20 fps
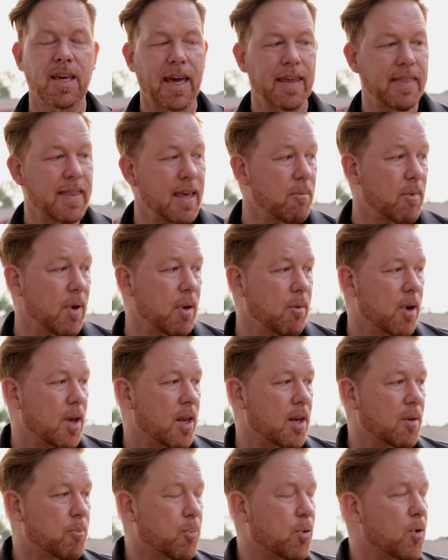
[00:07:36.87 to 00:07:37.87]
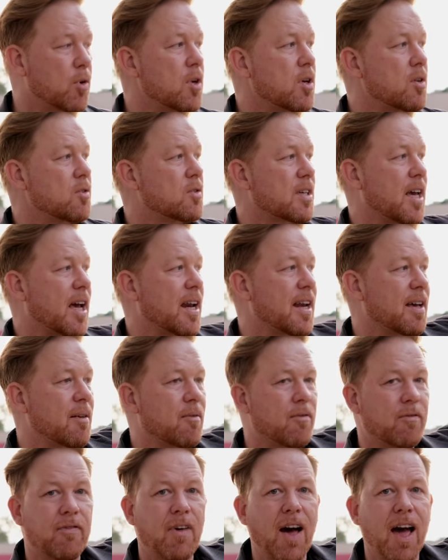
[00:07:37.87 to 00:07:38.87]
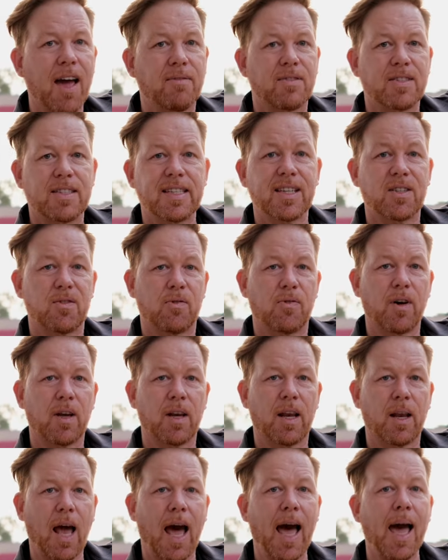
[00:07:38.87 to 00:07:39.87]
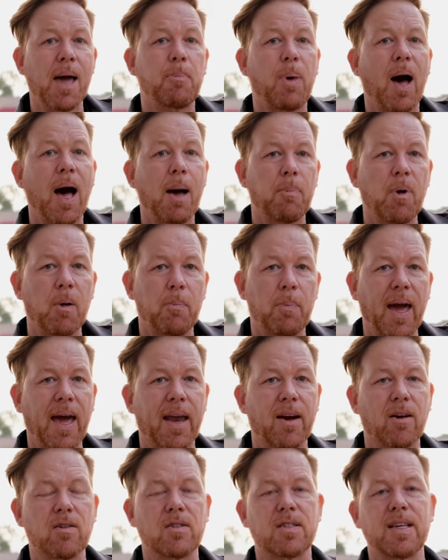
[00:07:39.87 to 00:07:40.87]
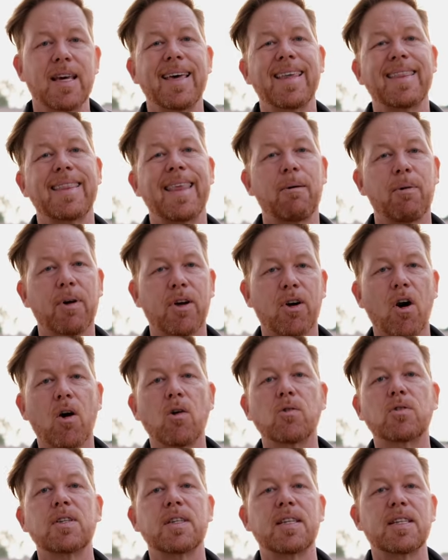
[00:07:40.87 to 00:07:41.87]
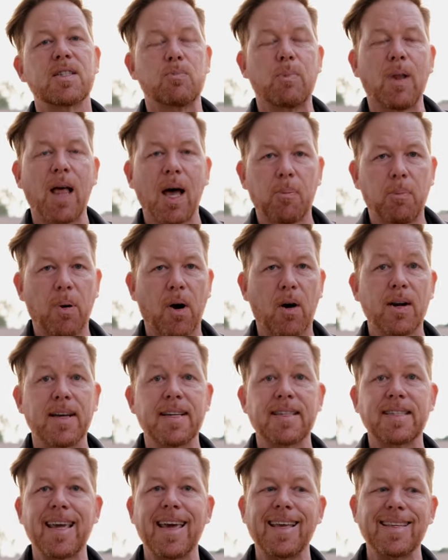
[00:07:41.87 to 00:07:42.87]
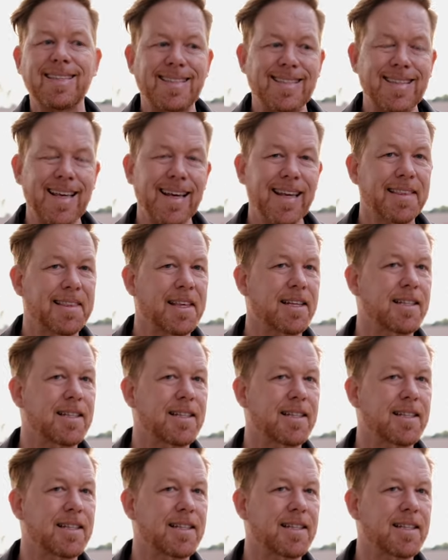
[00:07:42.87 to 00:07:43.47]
And then we would produce kind of 5-6 foot high pop-up banners that would go to these block parties and sit at the